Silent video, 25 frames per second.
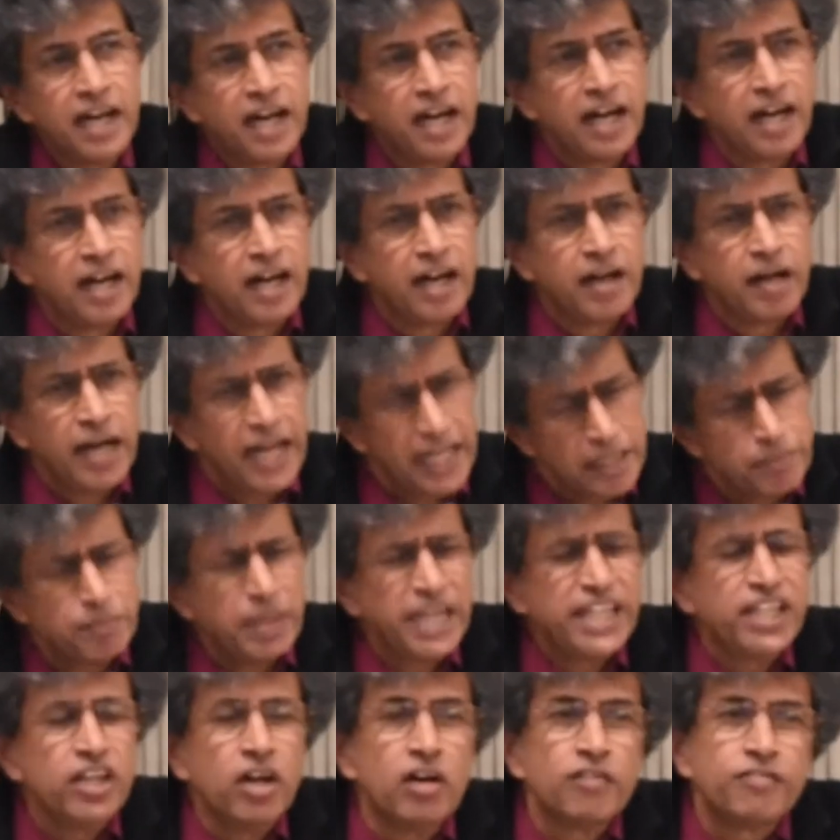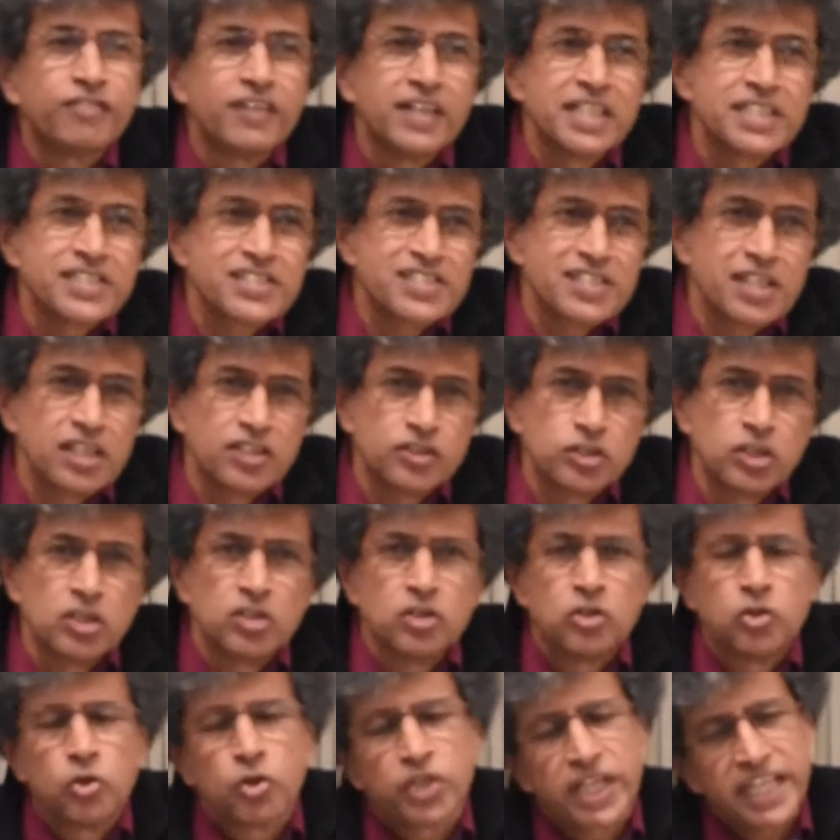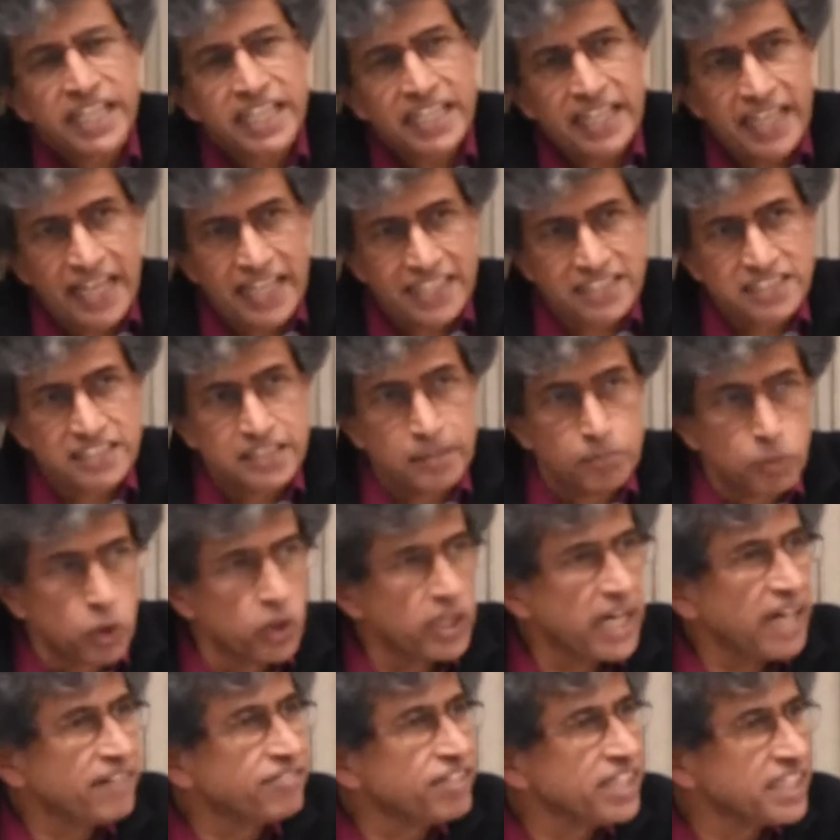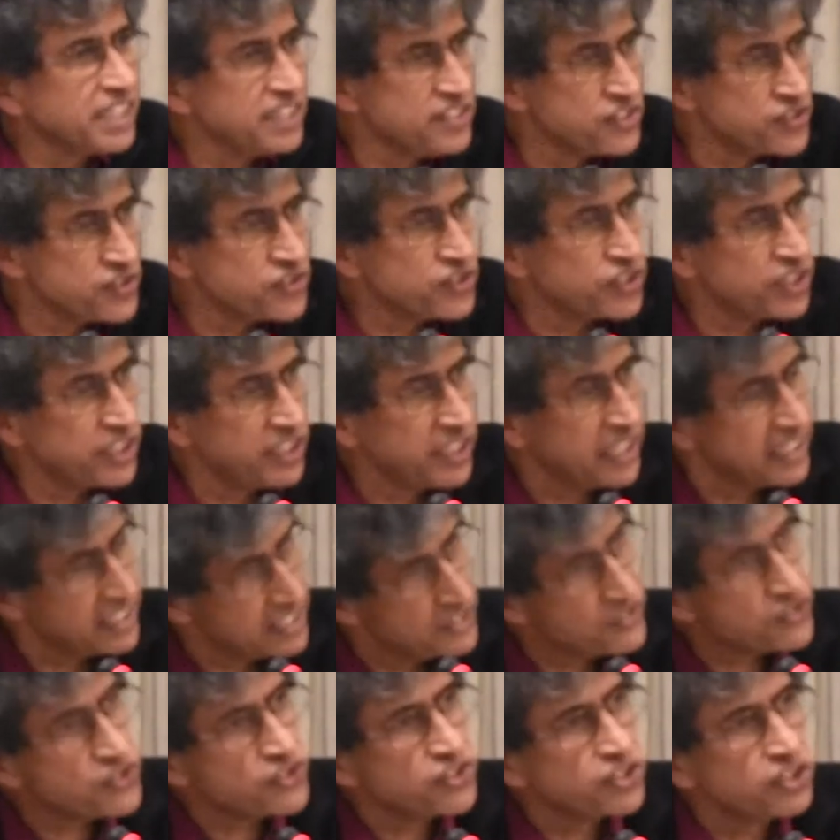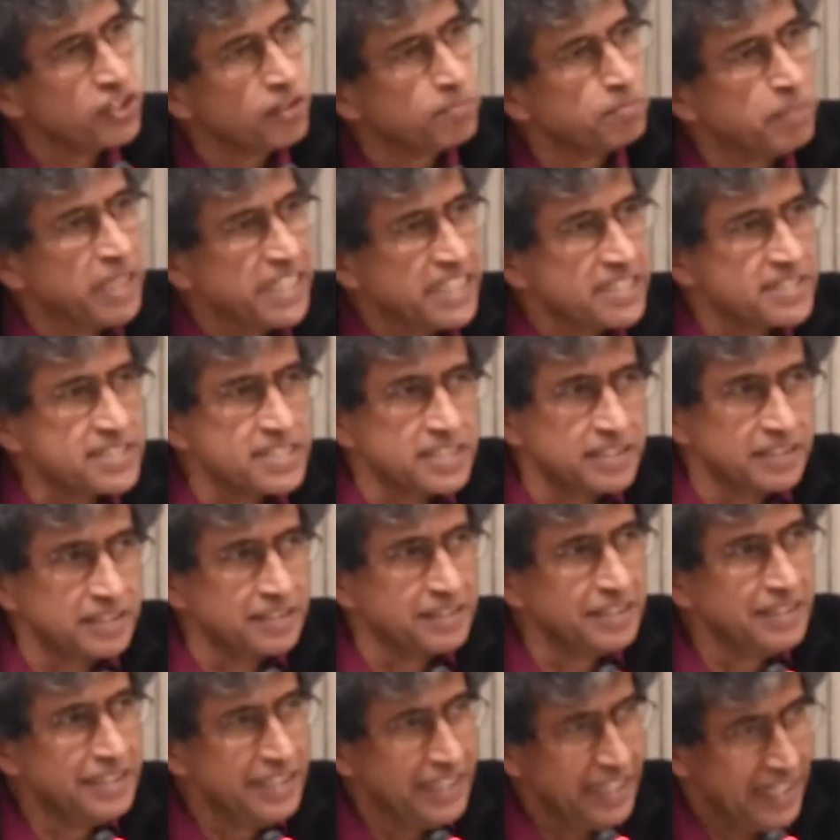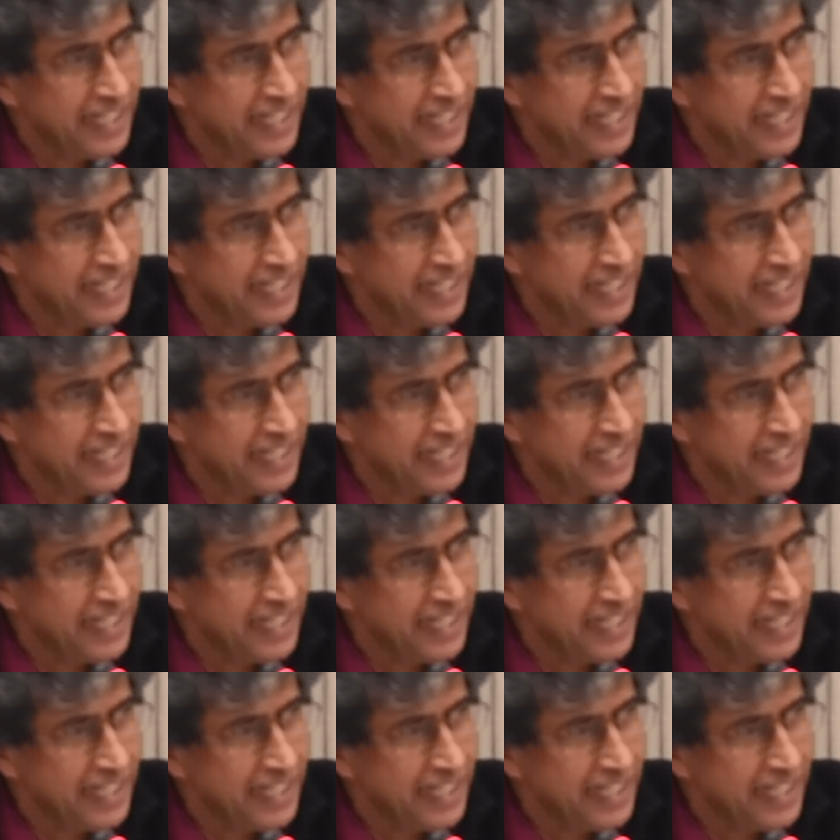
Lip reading: and many of us looking at demographic history and history of medicine